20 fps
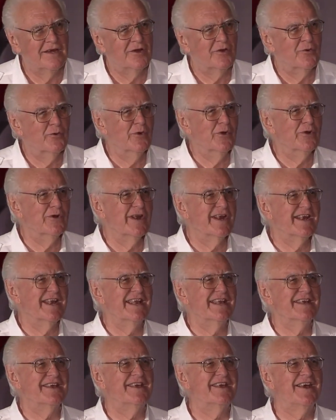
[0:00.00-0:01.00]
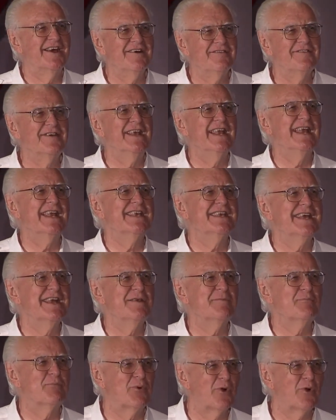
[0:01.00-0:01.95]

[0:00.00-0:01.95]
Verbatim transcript: rooted in covenant and